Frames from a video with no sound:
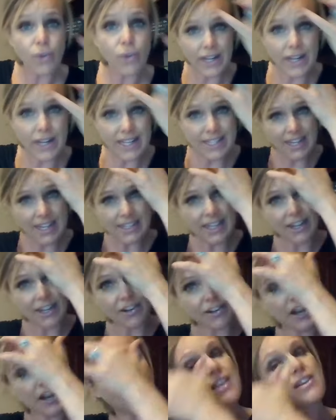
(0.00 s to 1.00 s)

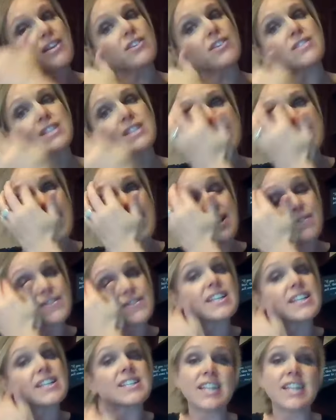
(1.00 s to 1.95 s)
$4,600 instead of